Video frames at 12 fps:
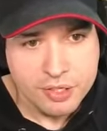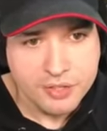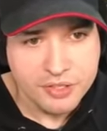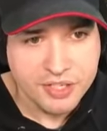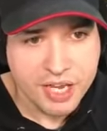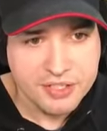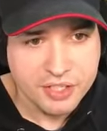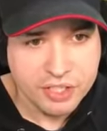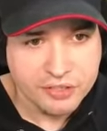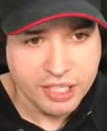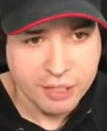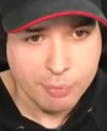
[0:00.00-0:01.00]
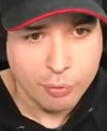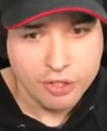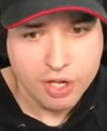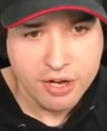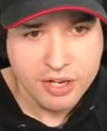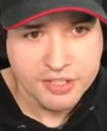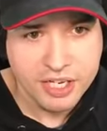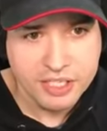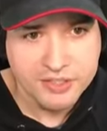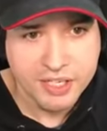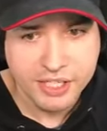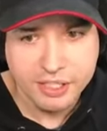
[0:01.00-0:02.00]
This guy's gonna teleport on us any
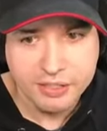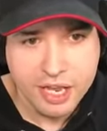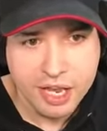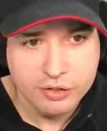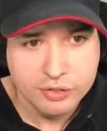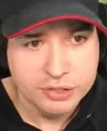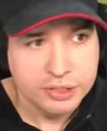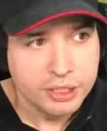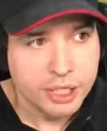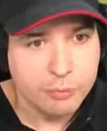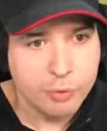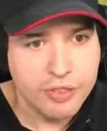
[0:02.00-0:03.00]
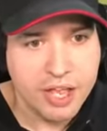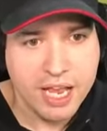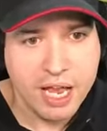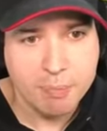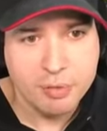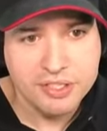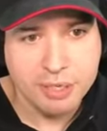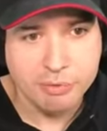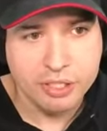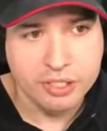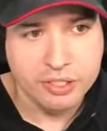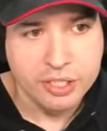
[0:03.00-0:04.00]
second now. And when that happens, I'm
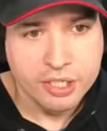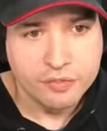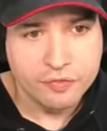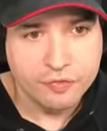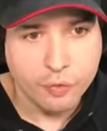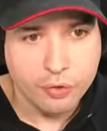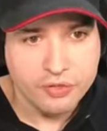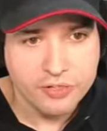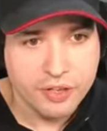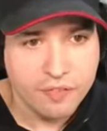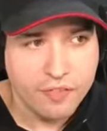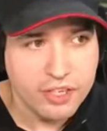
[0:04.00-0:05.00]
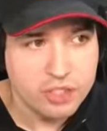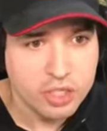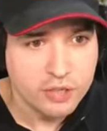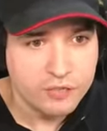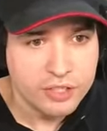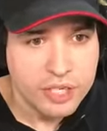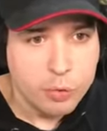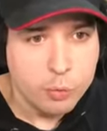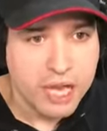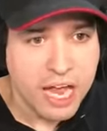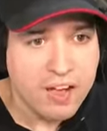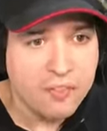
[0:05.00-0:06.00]
gonna force uh, phase shift.
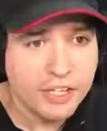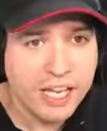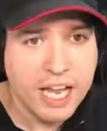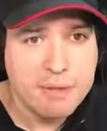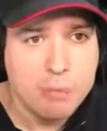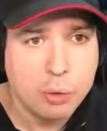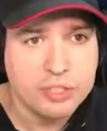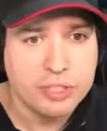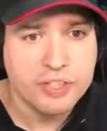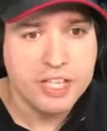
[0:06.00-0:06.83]
We have, again, most of